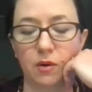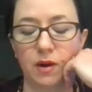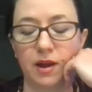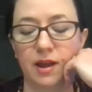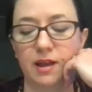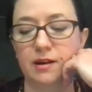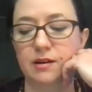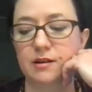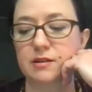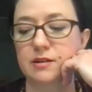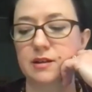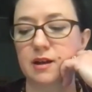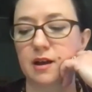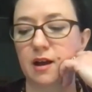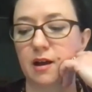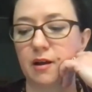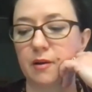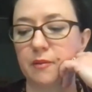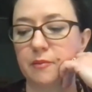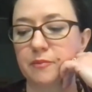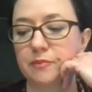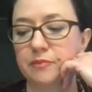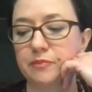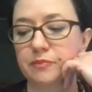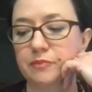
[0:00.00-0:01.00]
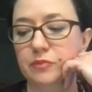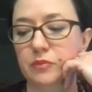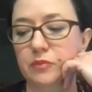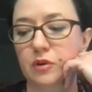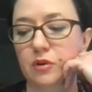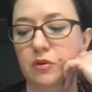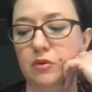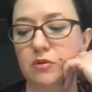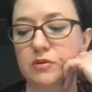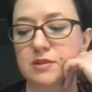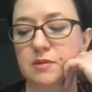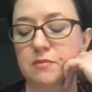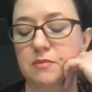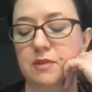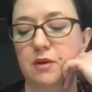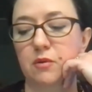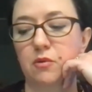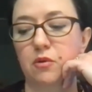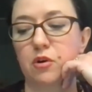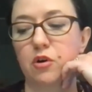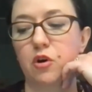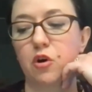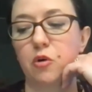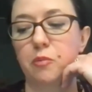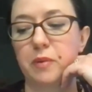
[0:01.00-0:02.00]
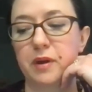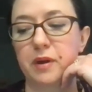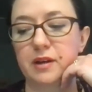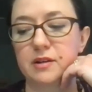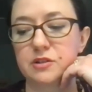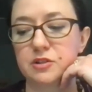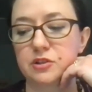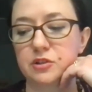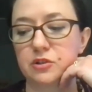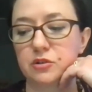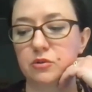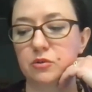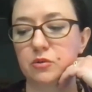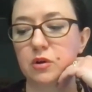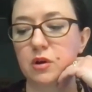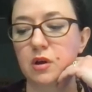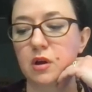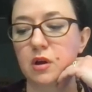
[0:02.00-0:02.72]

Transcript: and something we're hoping to